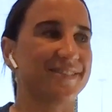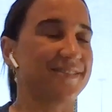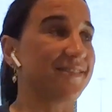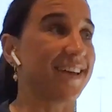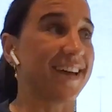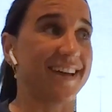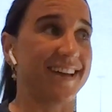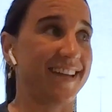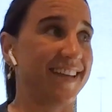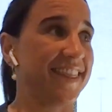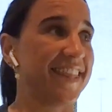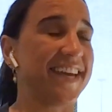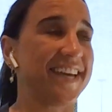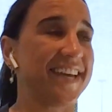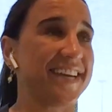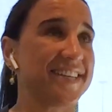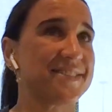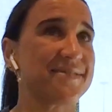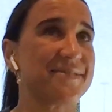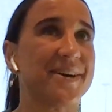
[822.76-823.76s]
and all that in there
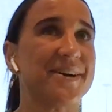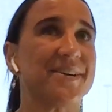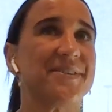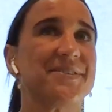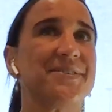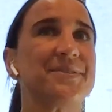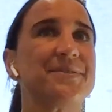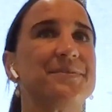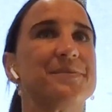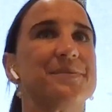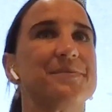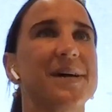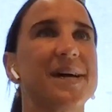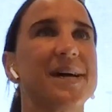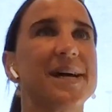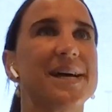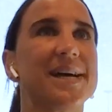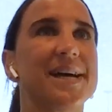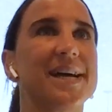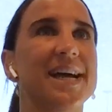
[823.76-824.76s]
as well.
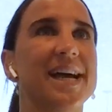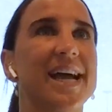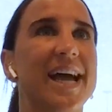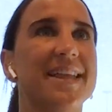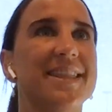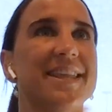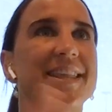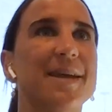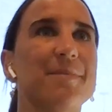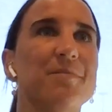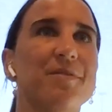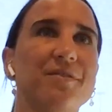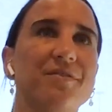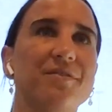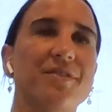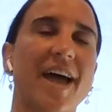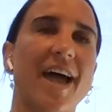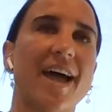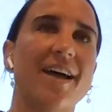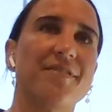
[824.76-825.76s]
And then they
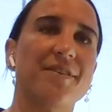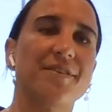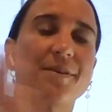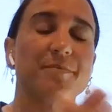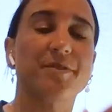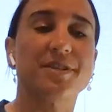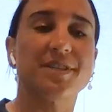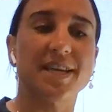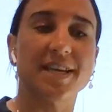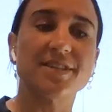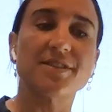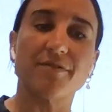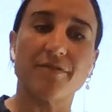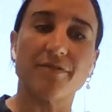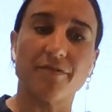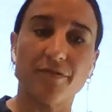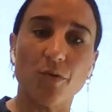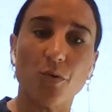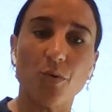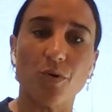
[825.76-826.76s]
moved the AFLW season
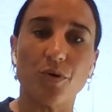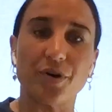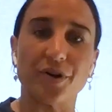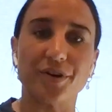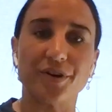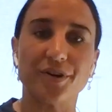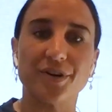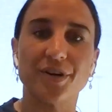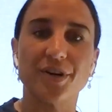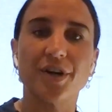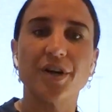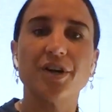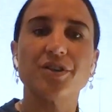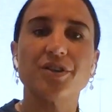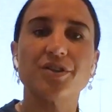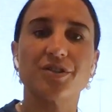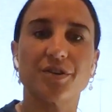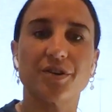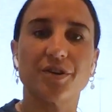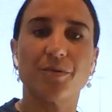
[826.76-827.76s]
forward.
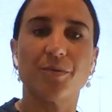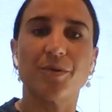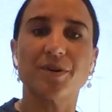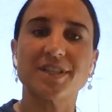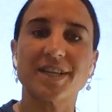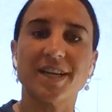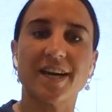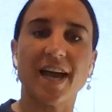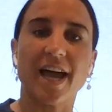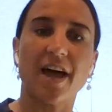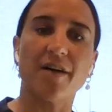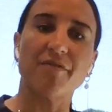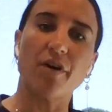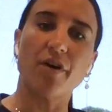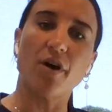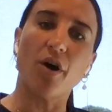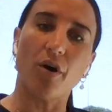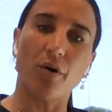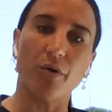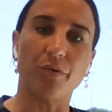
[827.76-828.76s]
So I wasn't going to have
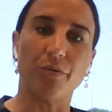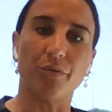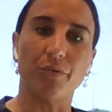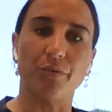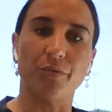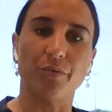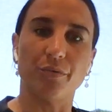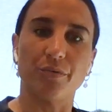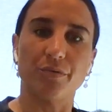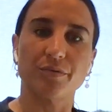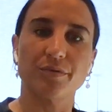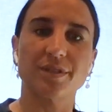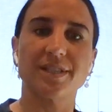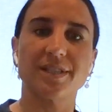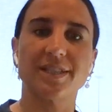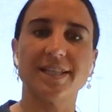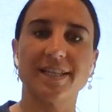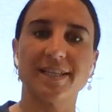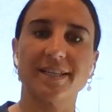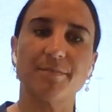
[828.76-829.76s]
a whole
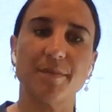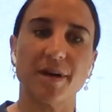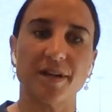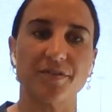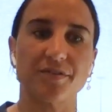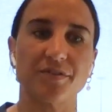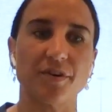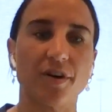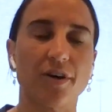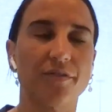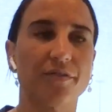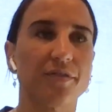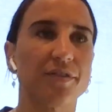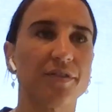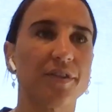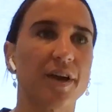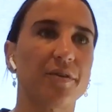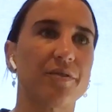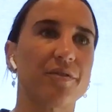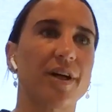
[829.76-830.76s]
6 months off.
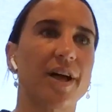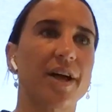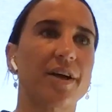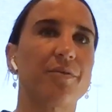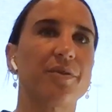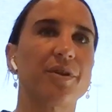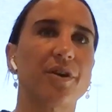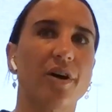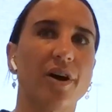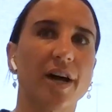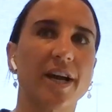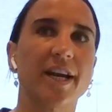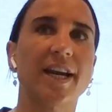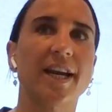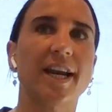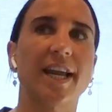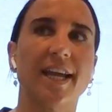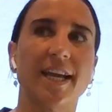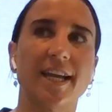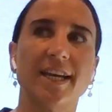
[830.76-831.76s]
And they were like, we kind of
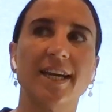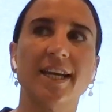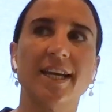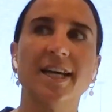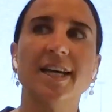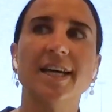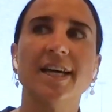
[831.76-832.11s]
need